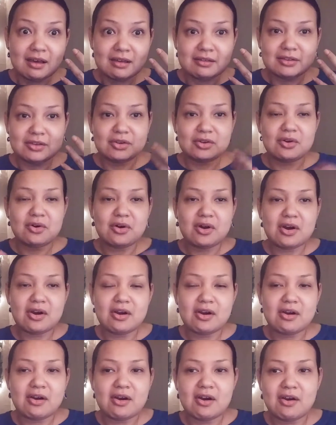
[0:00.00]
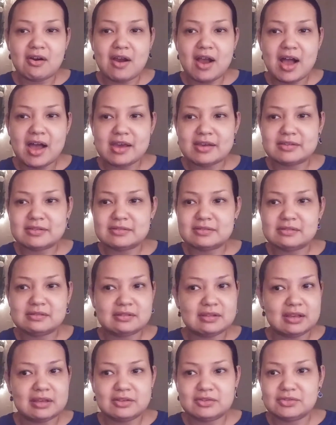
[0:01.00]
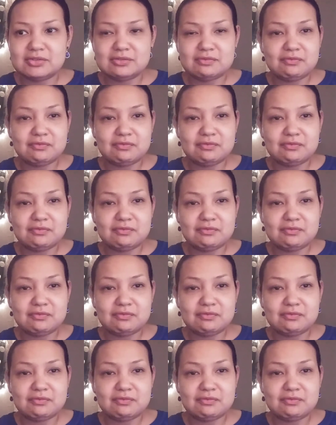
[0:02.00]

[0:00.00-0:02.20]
her eyes like